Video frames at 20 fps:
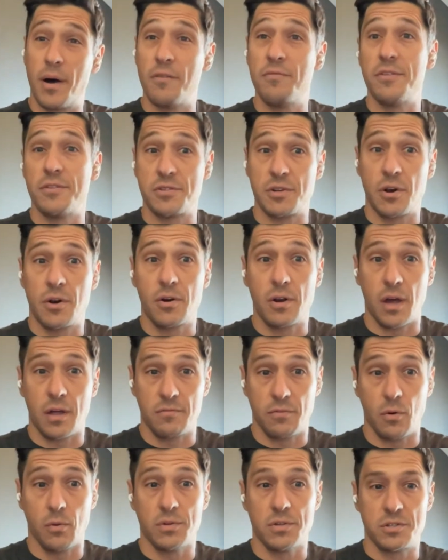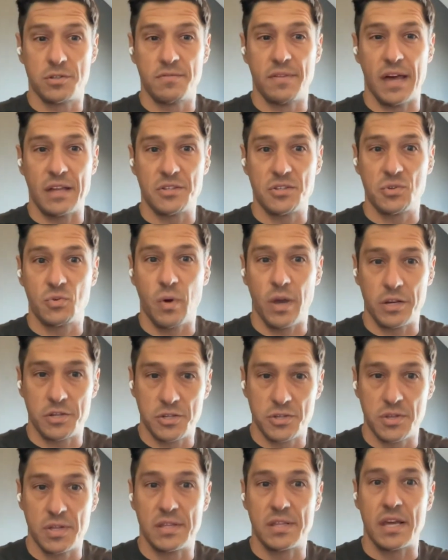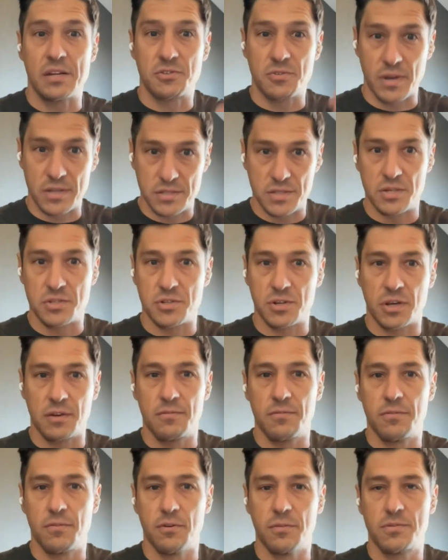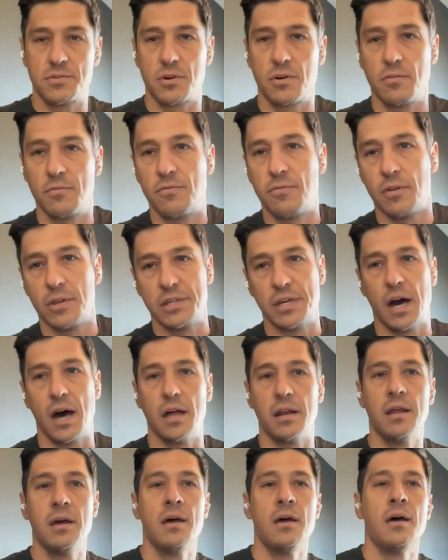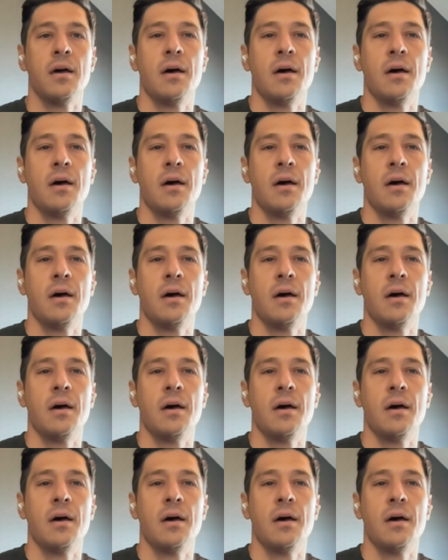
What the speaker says: above the turn-on voltage of that switch, so that that transistor can turn fully on.